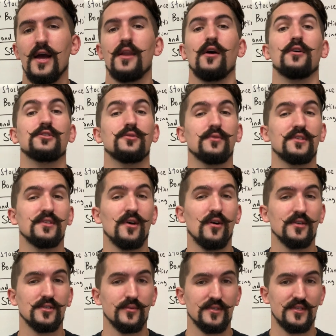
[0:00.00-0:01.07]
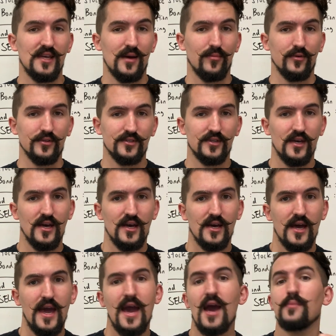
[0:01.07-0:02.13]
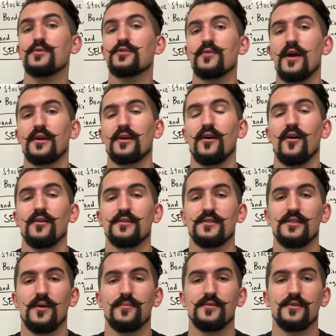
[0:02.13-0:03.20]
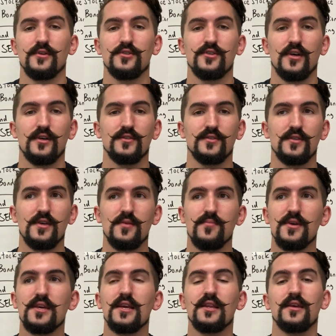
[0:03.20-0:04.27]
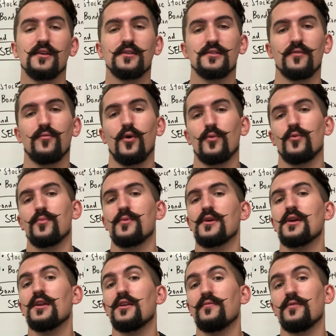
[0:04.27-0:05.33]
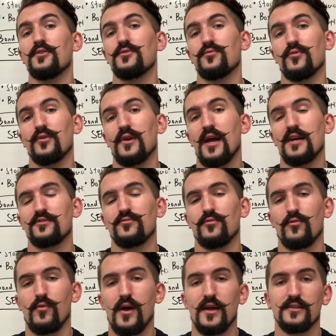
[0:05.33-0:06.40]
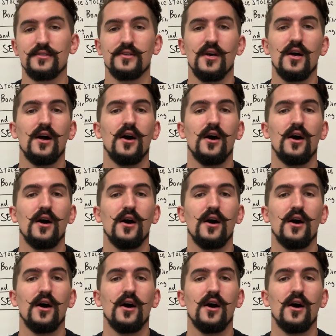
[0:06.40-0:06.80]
and also established abstract concepts such as the beginnings of what would be individual and natural rights,